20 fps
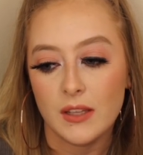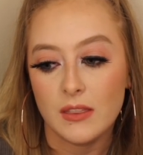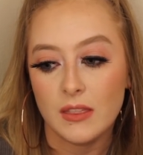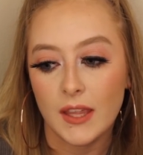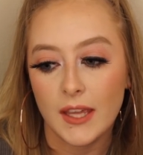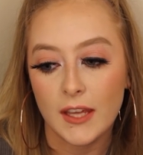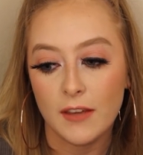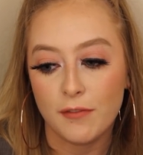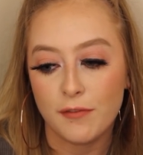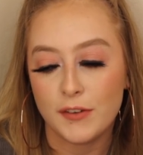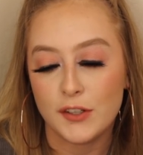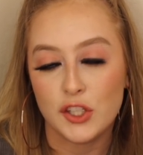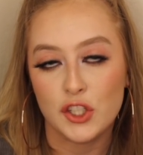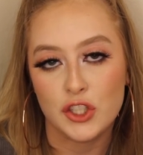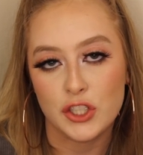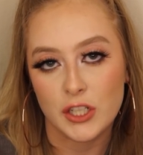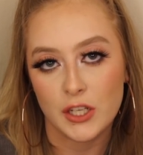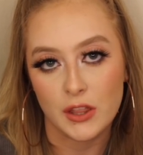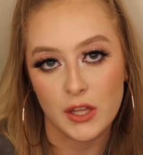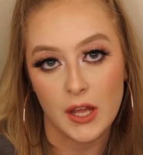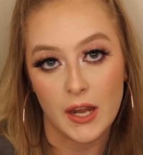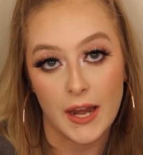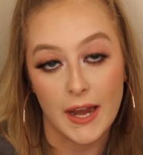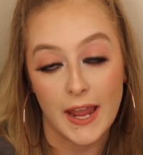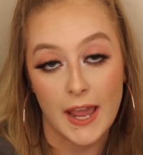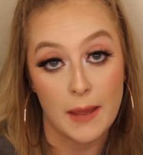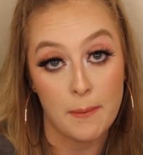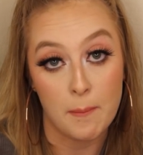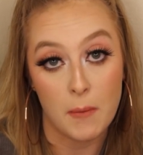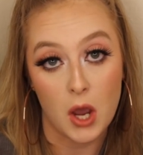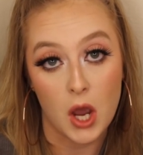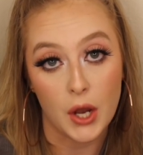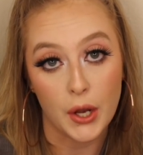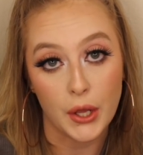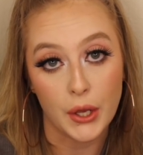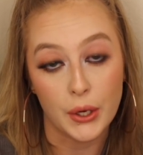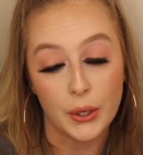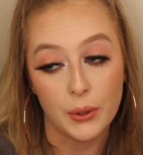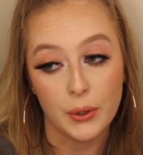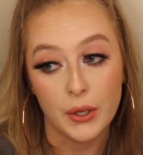They for sure thought I had
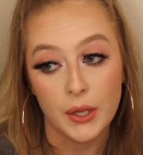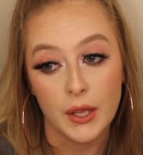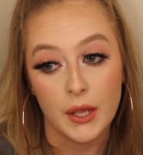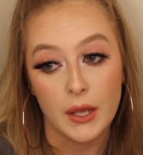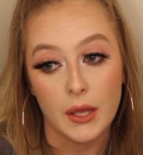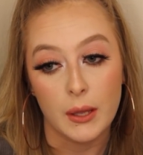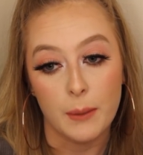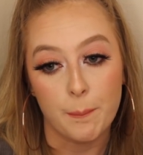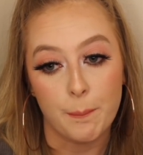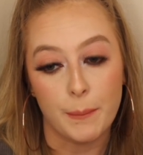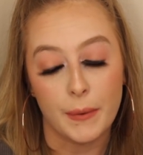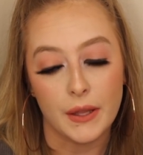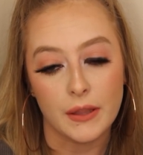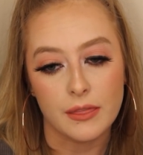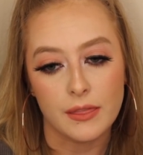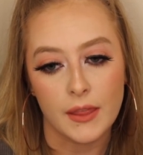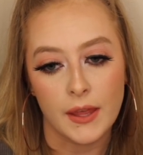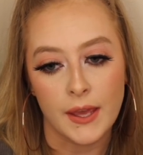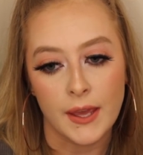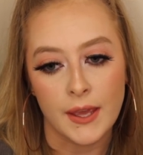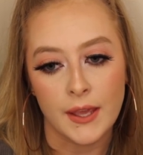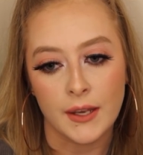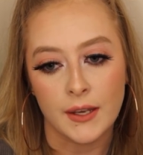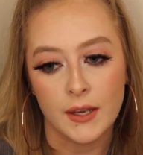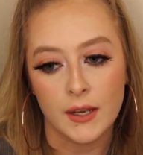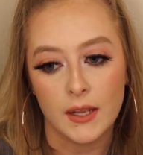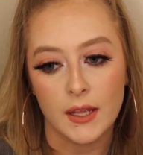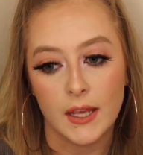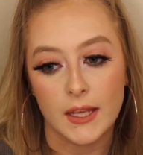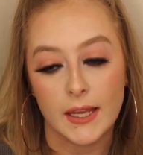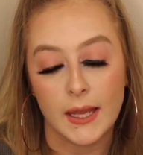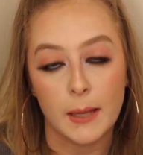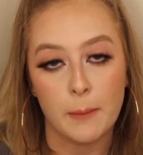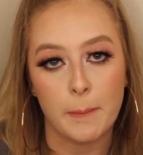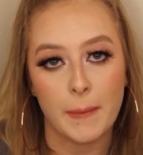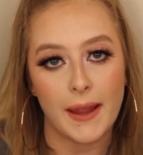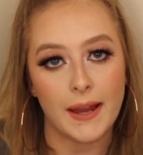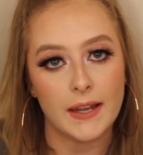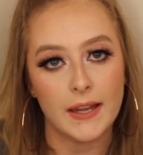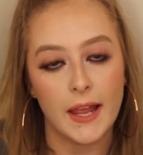mono, but then it came
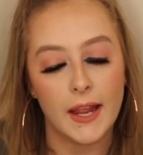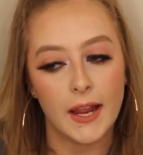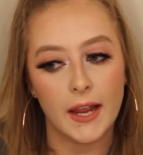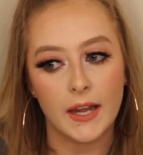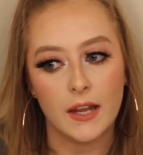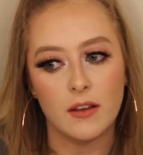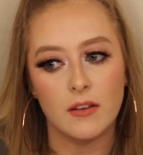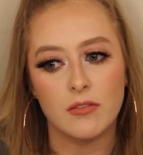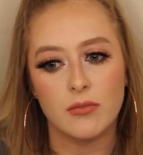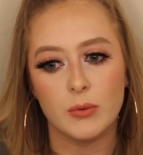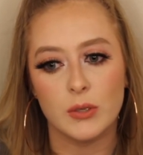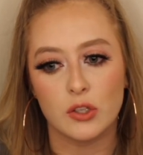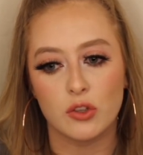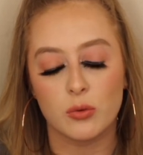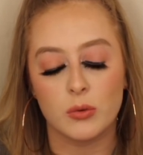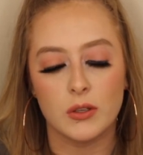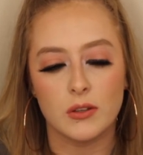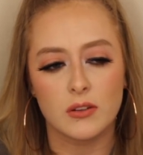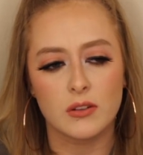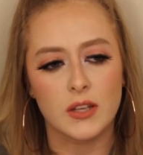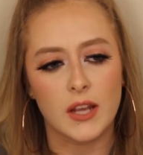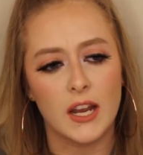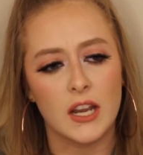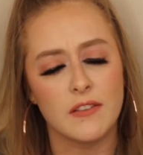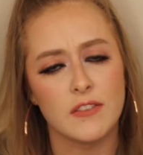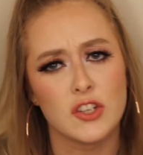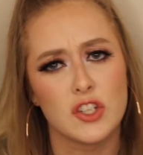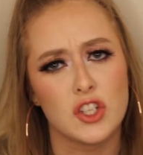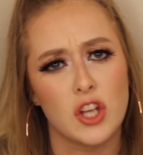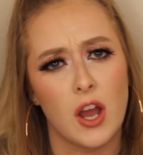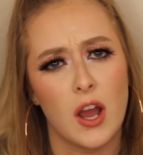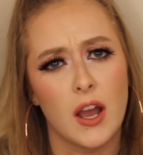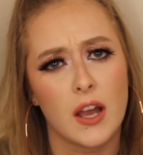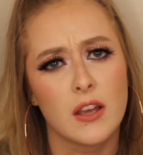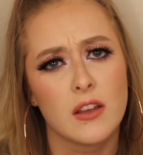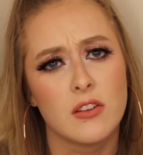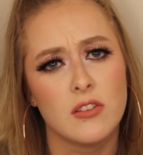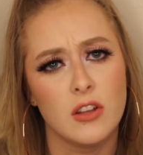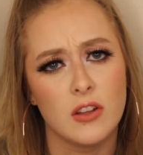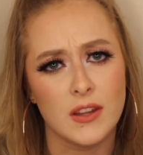back negative, which was kind of a
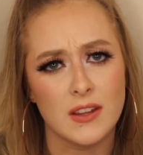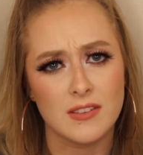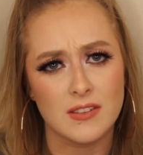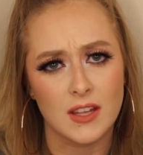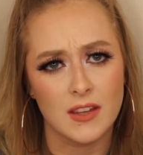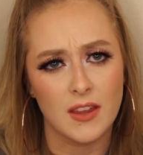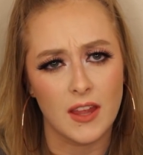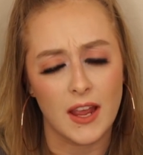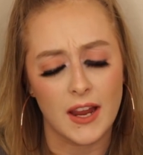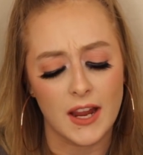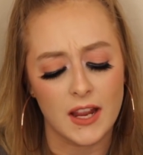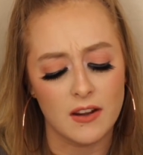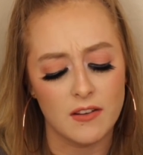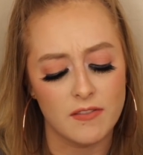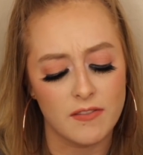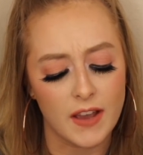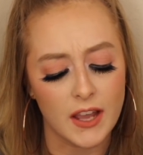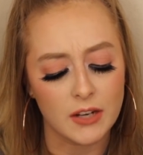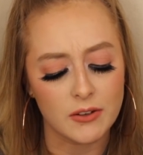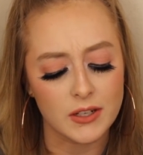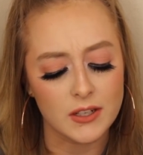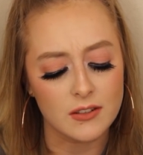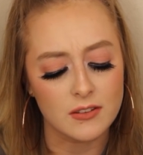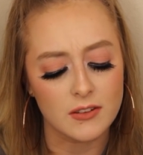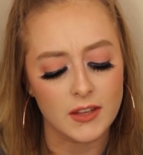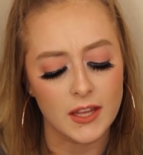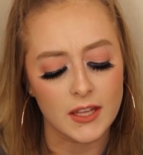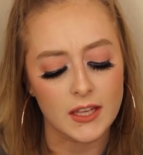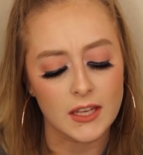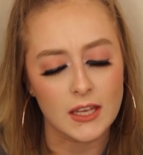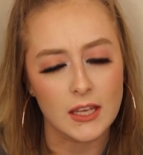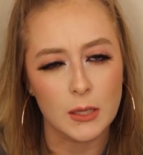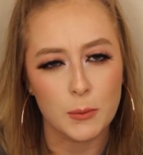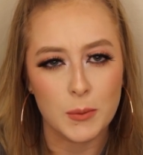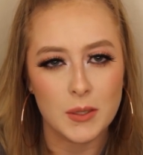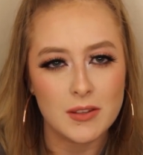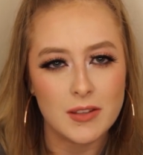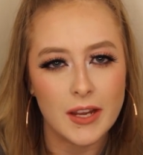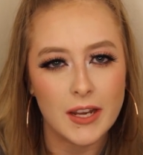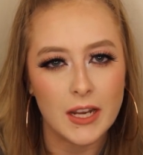shock. So they said that I had a virus like
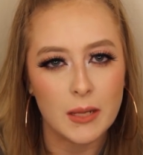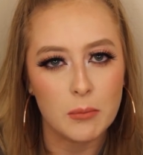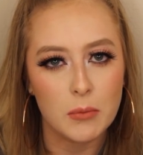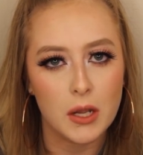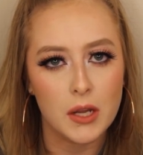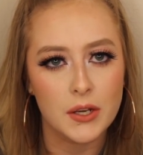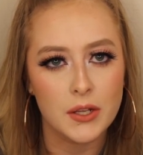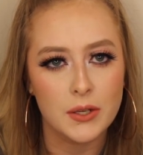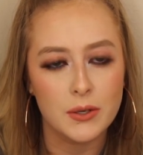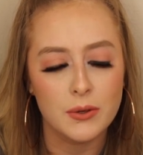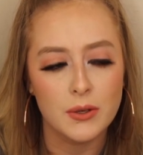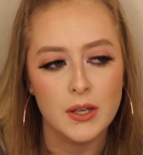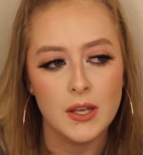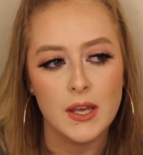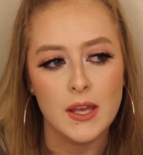imitating mono,